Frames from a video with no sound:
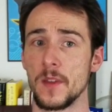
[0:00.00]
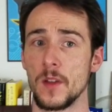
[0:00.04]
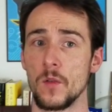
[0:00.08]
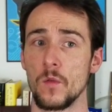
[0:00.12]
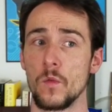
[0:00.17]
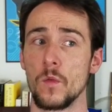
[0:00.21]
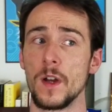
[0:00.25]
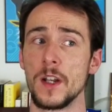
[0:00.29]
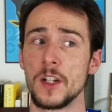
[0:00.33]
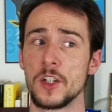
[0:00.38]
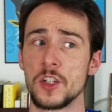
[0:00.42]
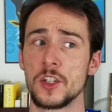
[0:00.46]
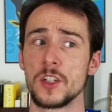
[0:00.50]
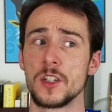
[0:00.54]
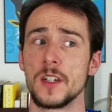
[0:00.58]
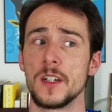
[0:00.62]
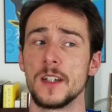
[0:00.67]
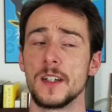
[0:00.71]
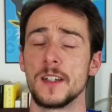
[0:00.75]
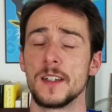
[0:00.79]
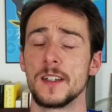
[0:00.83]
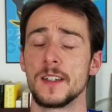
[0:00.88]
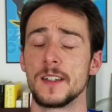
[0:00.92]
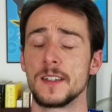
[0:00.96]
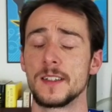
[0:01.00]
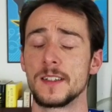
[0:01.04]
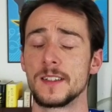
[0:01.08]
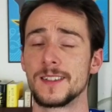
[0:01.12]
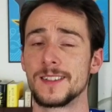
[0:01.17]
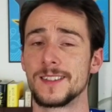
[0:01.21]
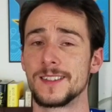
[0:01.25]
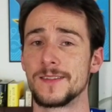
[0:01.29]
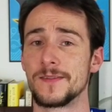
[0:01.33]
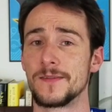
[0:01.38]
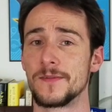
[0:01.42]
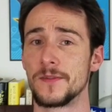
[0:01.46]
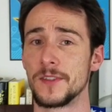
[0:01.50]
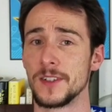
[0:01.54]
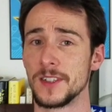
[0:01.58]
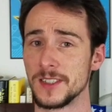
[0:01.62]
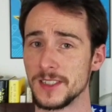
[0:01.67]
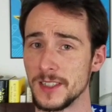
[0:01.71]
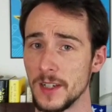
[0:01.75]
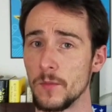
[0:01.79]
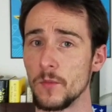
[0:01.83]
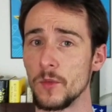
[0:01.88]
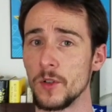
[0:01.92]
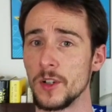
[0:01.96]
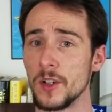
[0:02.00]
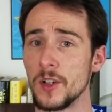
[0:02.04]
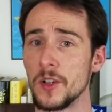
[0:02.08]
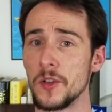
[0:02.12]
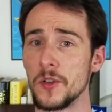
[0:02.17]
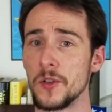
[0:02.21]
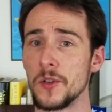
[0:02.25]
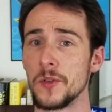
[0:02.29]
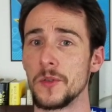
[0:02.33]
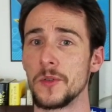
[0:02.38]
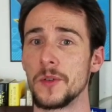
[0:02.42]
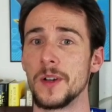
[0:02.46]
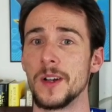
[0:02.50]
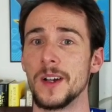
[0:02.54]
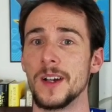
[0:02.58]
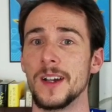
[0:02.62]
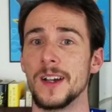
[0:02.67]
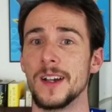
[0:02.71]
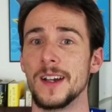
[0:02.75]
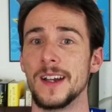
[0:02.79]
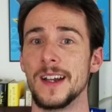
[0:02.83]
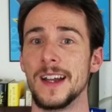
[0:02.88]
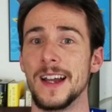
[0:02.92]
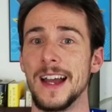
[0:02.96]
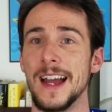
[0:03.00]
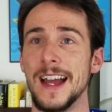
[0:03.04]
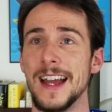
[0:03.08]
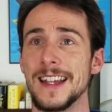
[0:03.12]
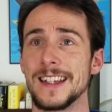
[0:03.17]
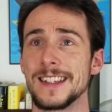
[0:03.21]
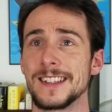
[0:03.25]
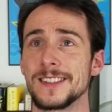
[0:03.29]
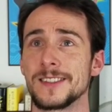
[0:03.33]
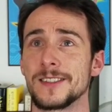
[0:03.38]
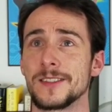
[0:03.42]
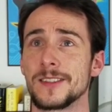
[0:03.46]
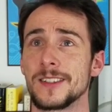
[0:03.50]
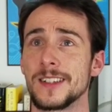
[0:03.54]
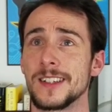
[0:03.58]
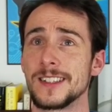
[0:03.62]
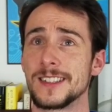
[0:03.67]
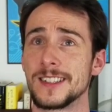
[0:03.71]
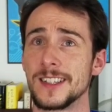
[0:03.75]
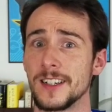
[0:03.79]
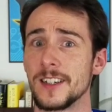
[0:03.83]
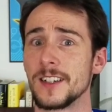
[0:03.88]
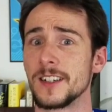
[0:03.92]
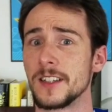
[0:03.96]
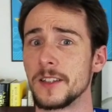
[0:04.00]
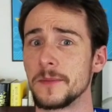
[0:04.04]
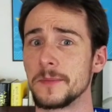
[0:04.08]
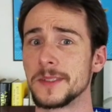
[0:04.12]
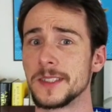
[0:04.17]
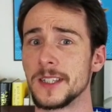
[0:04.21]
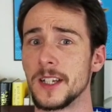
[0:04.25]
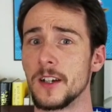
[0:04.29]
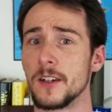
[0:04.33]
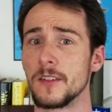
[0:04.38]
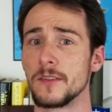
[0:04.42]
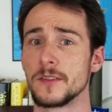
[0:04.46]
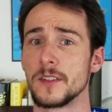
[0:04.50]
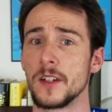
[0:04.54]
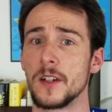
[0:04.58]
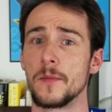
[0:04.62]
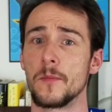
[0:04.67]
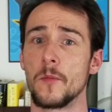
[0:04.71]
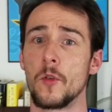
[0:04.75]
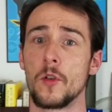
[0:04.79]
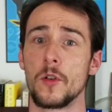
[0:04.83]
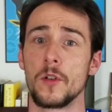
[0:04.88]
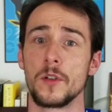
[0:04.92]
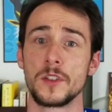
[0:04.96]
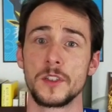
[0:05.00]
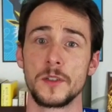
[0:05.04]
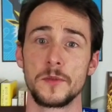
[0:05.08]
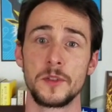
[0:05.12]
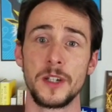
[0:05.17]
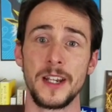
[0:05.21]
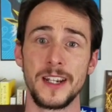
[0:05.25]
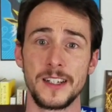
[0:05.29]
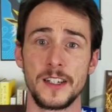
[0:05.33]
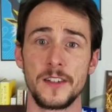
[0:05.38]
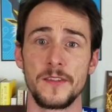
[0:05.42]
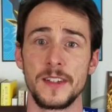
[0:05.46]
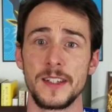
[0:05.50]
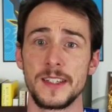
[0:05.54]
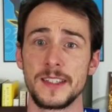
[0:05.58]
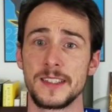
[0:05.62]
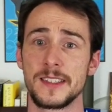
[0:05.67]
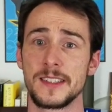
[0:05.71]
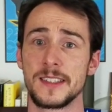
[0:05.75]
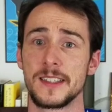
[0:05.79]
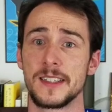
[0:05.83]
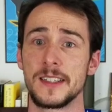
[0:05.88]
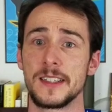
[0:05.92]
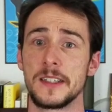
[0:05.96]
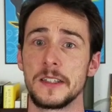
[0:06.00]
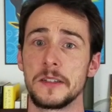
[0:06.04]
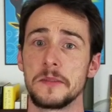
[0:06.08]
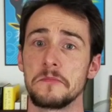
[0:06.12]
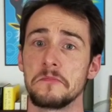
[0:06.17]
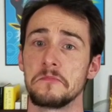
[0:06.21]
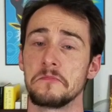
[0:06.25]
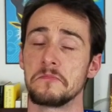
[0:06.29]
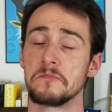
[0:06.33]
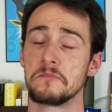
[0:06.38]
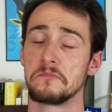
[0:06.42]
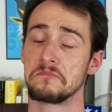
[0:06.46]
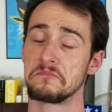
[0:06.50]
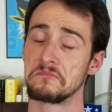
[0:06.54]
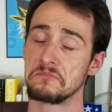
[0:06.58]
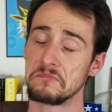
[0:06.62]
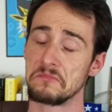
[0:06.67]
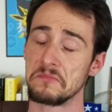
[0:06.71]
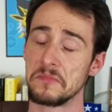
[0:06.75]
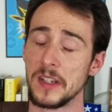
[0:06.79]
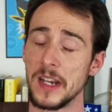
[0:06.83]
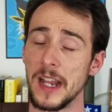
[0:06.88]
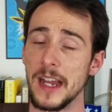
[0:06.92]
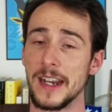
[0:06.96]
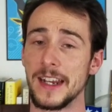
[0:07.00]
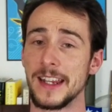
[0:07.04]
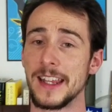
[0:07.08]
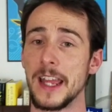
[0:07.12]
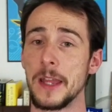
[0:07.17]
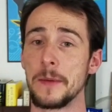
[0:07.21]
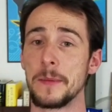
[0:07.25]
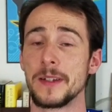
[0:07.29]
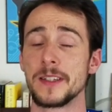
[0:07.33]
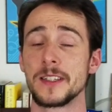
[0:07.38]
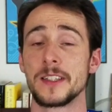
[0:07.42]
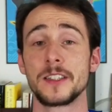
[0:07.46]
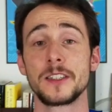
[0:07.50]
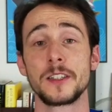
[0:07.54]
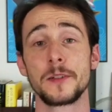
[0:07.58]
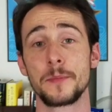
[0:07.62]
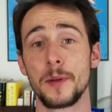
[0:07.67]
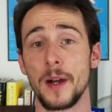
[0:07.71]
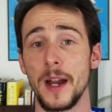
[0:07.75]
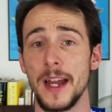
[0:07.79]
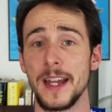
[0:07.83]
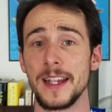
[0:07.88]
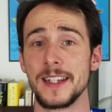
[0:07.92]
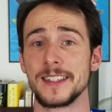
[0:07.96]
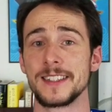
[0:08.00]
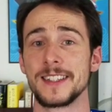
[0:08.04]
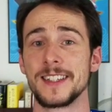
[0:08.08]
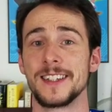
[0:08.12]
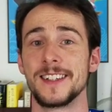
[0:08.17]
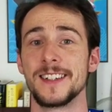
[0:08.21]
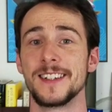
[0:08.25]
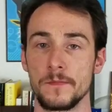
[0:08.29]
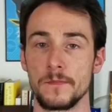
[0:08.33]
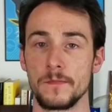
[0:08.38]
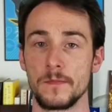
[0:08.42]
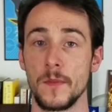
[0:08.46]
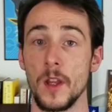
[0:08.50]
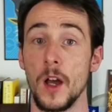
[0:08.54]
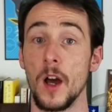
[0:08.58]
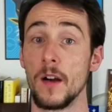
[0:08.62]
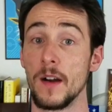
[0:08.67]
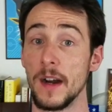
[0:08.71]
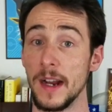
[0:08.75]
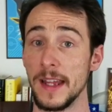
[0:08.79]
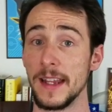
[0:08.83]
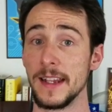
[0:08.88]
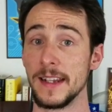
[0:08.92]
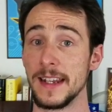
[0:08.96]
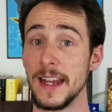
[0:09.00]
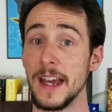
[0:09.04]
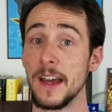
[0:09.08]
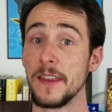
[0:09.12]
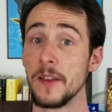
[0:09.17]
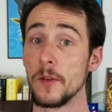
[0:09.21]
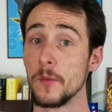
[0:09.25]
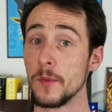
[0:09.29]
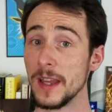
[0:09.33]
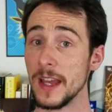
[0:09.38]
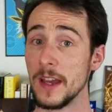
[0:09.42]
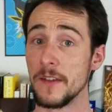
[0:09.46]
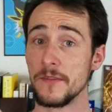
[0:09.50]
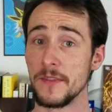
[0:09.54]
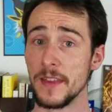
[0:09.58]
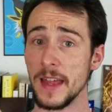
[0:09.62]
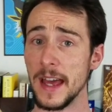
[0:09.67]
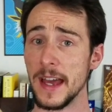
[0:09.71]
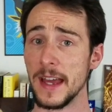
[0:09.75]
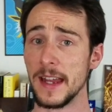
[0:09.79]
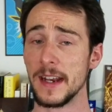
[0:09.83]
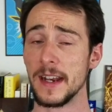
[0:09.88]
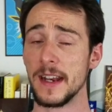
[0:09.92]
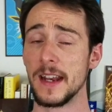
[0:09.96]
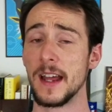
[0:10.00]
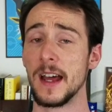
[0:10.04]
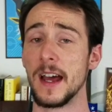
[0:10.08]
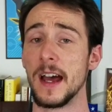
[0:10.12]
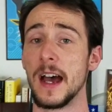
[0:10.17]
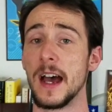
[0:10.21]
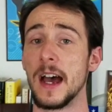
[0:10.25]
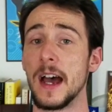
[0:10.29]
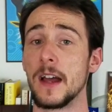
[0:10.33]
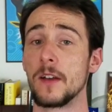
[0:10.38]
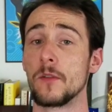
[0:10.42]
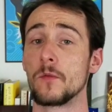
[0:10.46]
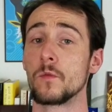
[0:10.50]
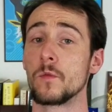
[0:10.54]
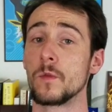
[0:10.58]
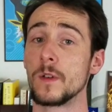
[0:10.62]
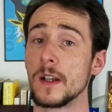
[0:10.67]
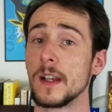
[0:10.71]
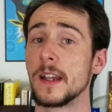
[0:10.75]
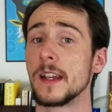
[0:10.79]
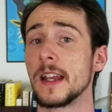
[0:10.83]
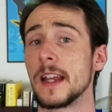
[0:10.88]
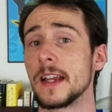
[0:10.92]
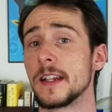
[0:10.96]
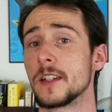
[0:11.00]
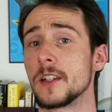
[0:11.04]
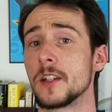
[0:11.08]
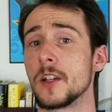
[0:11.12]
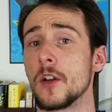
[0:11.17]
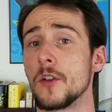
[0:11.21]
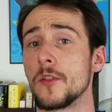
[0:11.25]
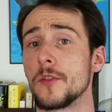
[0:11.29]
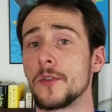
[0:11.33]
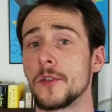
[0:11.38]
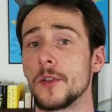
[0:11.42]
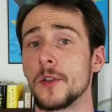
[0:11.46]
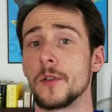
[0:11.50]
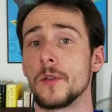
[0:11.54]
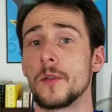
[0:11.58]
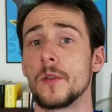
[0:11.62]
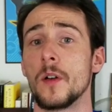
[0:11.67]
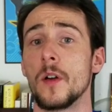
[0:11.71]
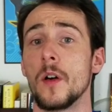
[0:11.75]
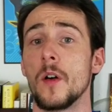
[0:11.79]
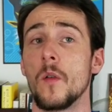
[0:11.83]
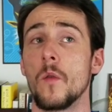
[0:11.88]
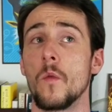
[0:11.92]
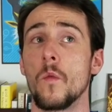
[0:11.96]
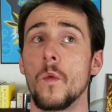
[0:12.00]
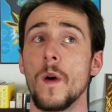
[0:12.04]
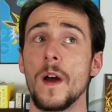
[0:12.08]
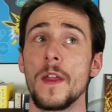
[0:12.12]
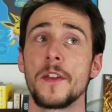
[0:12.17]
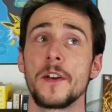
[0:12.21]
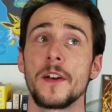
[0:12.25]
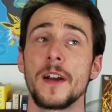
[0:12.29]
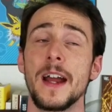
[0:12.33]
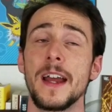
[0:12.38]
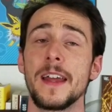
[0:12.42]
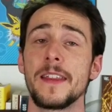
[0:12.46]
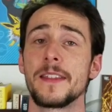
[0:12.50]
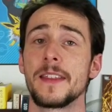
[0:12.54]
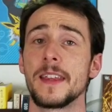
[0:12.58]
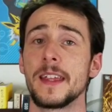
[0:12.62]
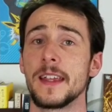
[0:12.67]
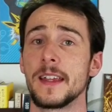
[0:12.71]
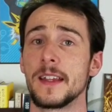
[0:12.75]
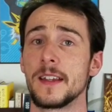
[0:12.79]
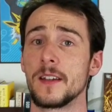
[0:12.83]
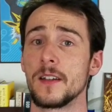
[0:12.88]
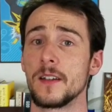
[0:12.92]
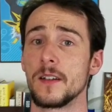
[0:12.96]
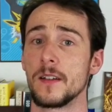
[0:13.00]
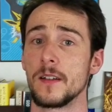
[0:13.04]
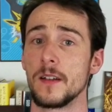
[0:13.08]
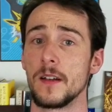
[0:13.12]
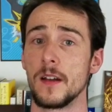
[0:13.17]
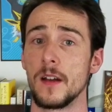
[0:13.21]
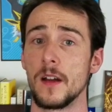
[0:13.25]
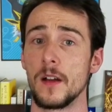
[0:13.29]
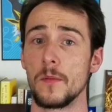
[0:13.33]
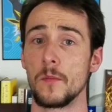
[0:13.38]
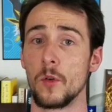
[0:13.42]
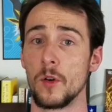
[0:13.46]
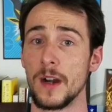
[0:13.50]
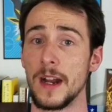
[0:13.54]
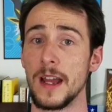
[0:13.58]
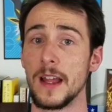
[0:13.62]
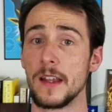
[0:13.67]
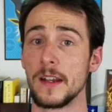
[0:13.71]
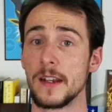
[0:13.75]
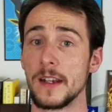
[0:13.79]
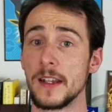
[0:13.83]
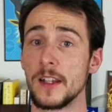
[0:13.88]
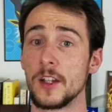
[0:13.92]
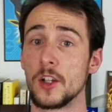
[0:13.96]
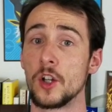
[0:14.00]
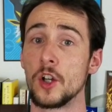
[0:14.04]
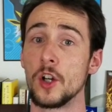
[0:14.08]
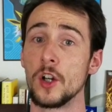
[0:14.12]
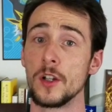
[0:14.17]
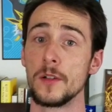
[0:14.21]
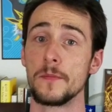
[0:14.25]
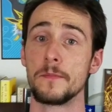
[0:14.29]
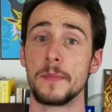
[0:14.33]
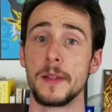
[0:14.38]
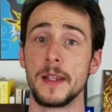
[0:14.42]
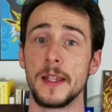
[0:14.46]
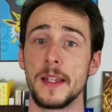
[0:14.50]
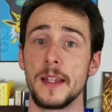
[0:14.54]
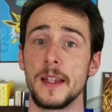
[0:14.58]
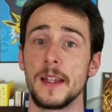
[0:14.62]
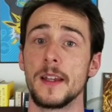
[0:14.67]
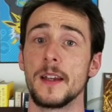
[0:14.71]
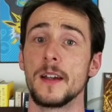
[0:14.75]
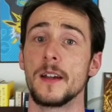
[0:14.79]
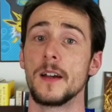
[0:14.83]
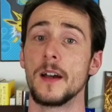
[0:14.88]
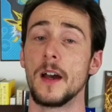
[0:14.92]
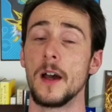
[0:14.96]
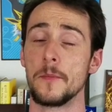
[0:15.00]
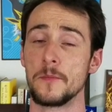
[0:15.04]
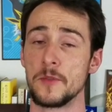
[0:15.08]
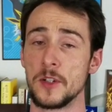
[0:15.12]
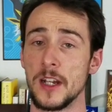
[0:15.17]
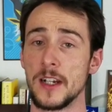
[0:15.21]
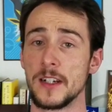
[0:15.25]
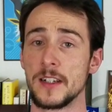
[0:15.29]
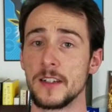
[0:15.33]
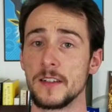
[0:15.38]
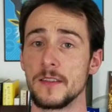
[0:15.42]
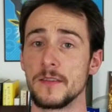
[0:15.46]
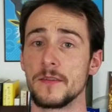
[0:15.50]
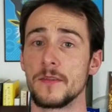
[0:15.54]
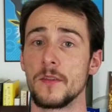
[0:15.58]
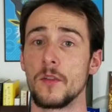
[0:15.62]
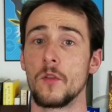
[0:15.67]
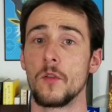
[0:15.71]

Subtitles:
which for someone who has considered themselves a moral subjectivist kind of came as a surprise. All right, now that we have that, I'd really like to go through whether I think morality could be objective